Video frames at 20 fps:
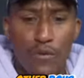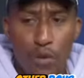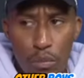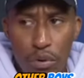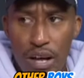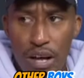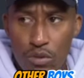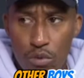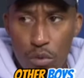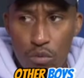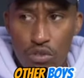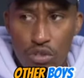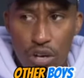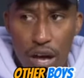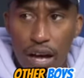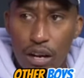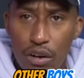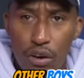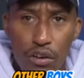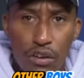other boys what was
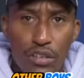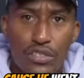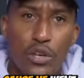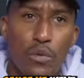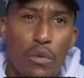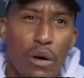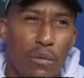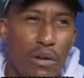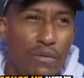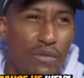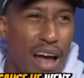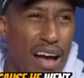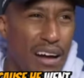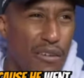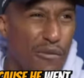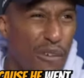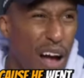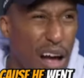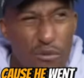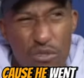going on because he went with
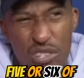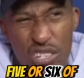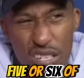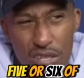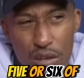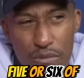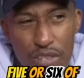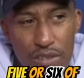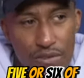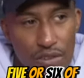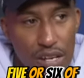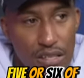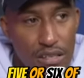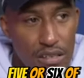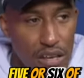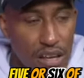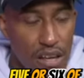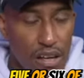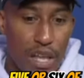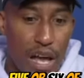like five or six of his
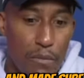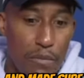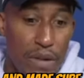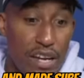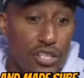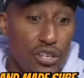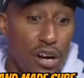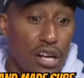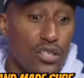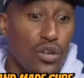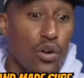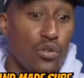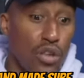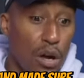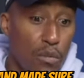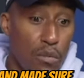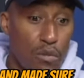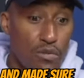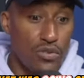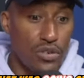friends, and made sure I told
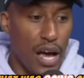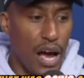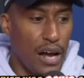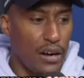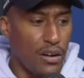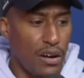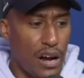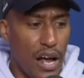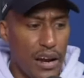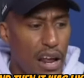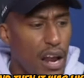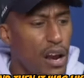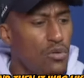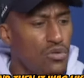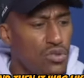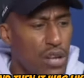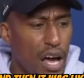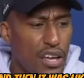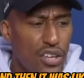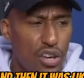them what was going on. And then it
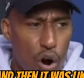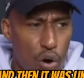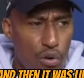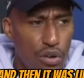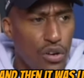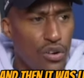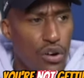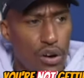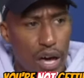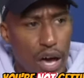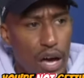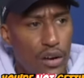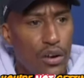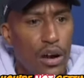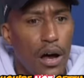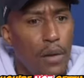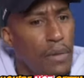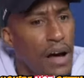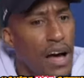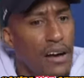was like, "Yo, you're not getting
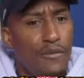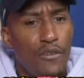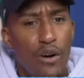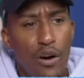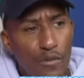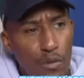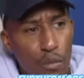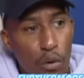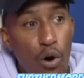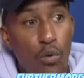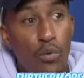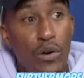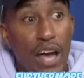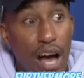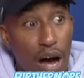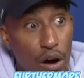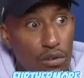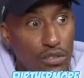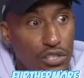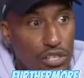on that bike." Furthermore,
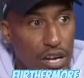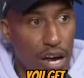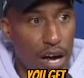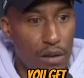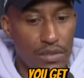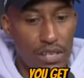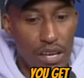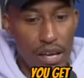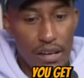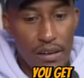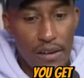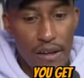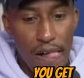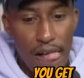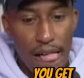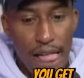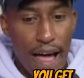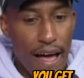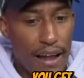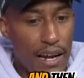we out. Do you get what I'm saying?
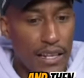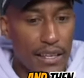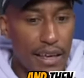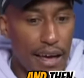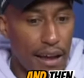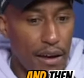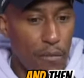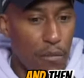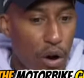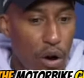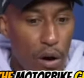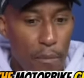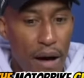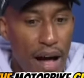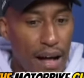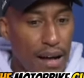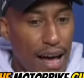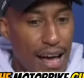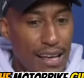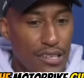And then yeah, the
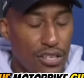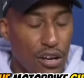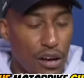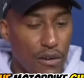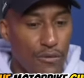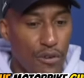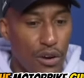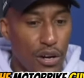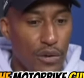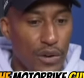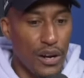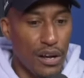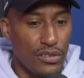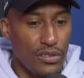motorbike guys started following